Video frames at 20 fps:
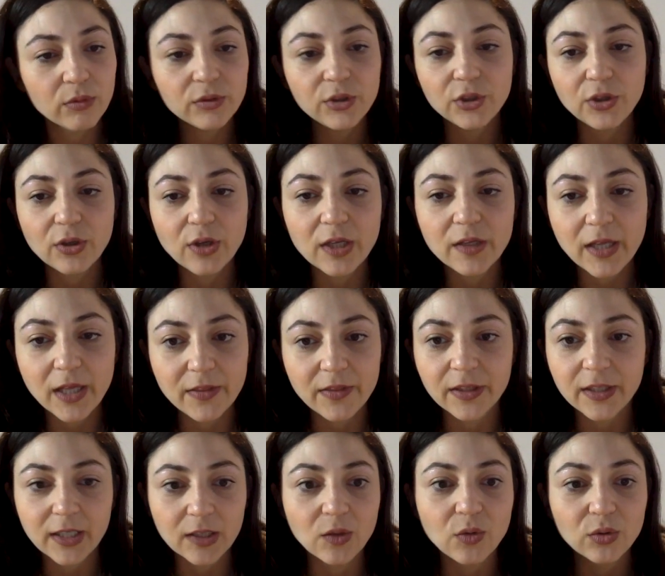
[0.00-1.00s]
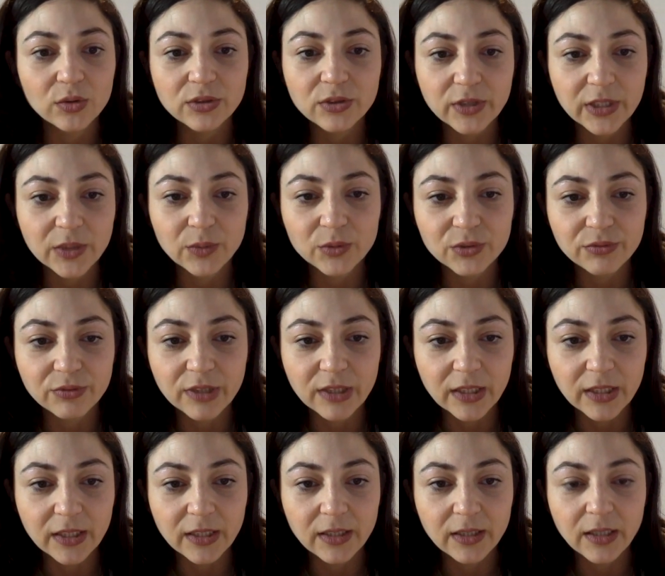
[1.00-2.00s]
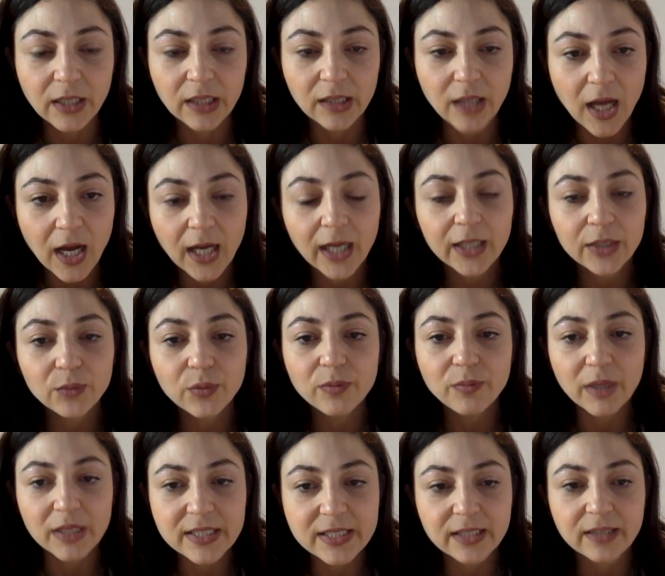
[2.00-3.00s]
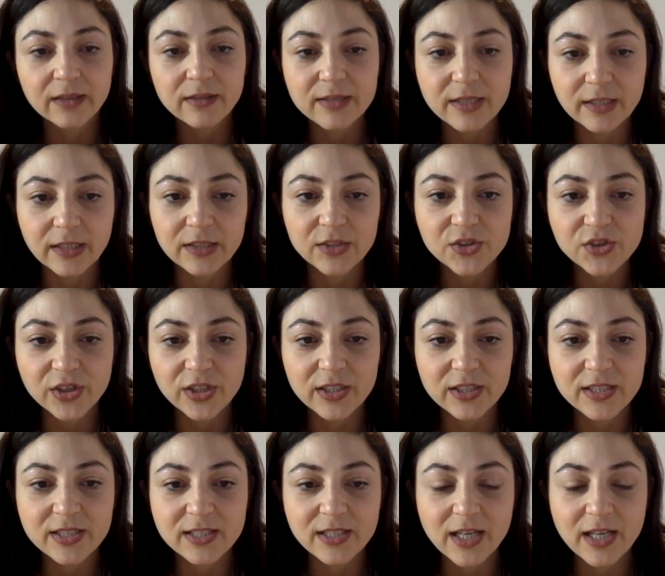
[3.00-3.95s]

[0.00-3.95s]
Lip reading: I think a law degree would really align with my skills and interests.